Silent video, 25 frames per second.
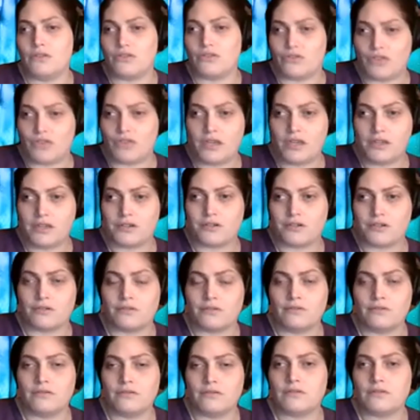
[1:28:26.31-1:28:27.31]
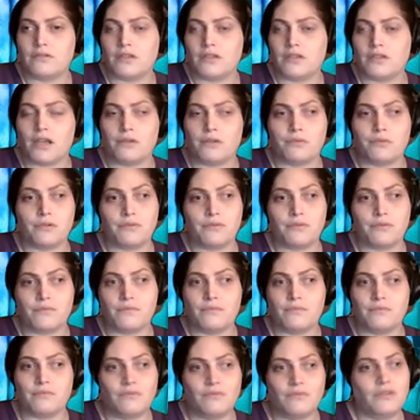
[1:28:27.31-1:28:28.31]
there, I will
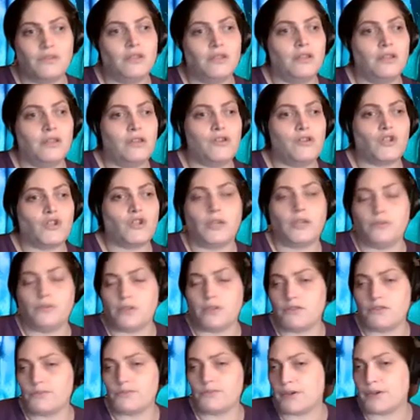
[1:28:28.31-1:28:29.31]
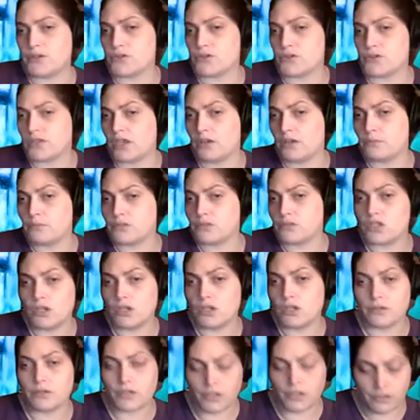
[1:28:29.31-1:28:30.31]
shout this person out,
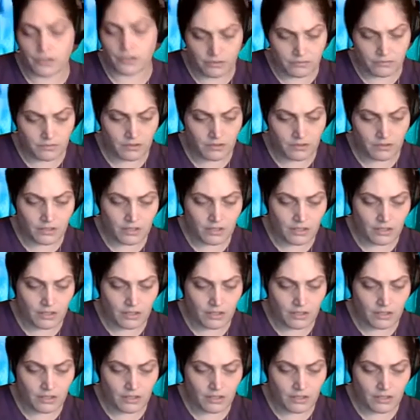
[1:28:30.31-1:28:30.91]
Michelle Coon,